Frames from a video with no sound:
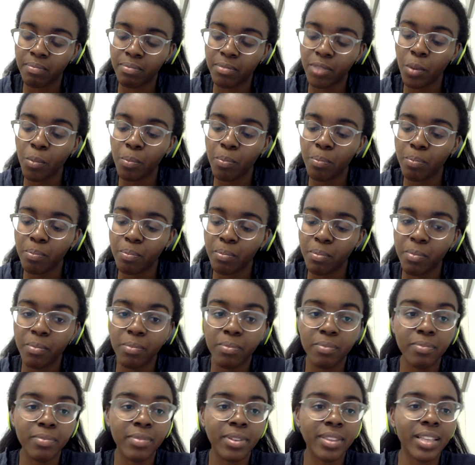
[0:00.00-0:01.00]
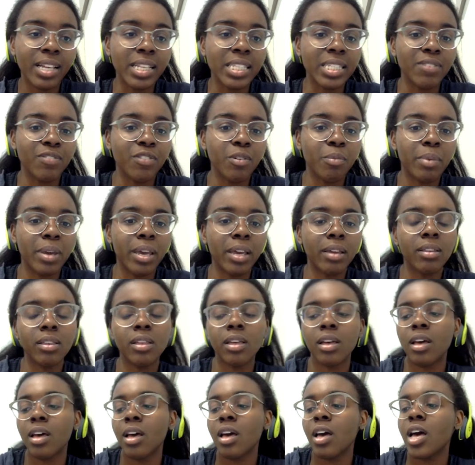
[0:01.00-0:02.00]
Nope. And that's it for me.
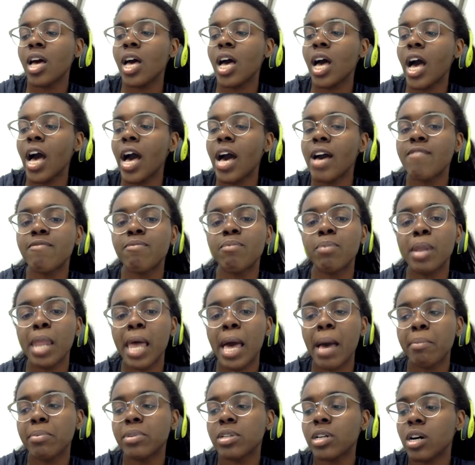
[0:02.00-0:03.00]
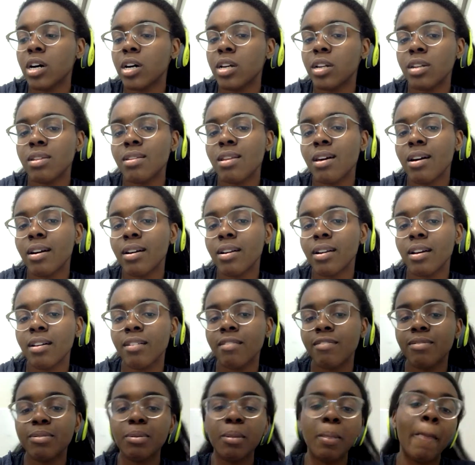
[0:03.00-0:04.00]
I've blabbed on long
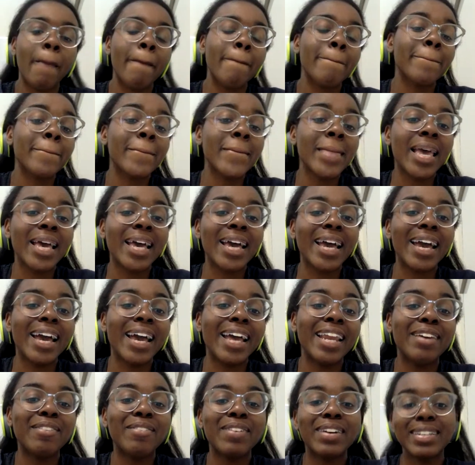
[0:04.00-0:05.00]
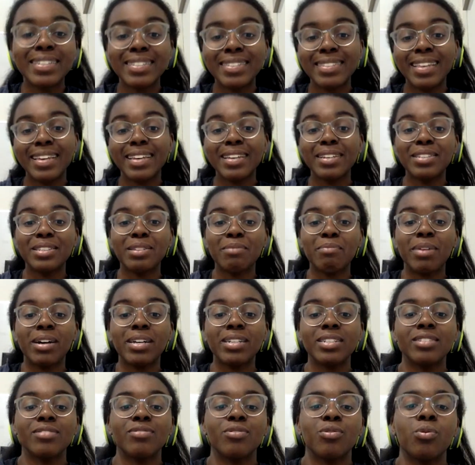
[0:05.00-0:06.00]
enough. Anyways, thank you so
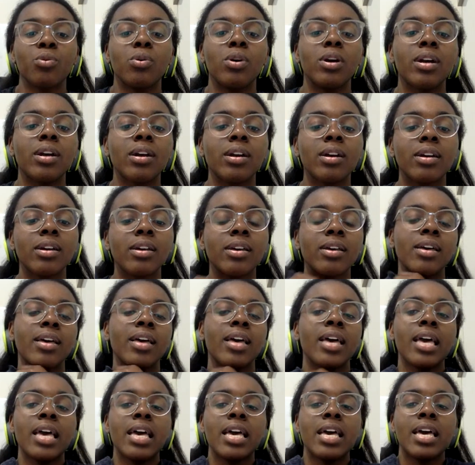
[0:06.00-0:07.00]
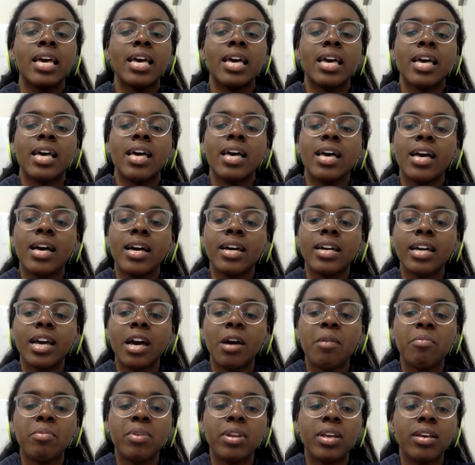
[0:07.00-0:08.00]
much for
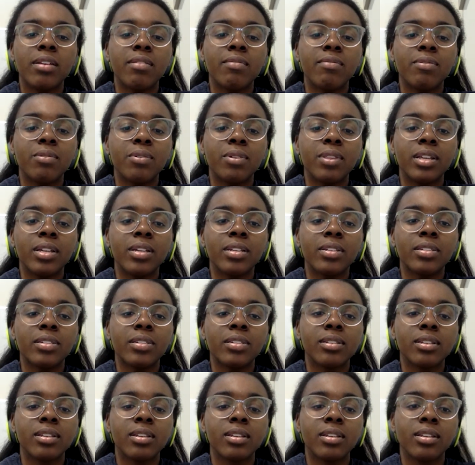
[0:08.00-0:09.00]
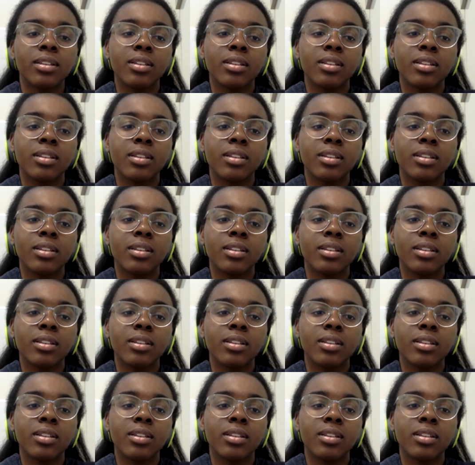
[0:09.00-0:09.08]
coming in for this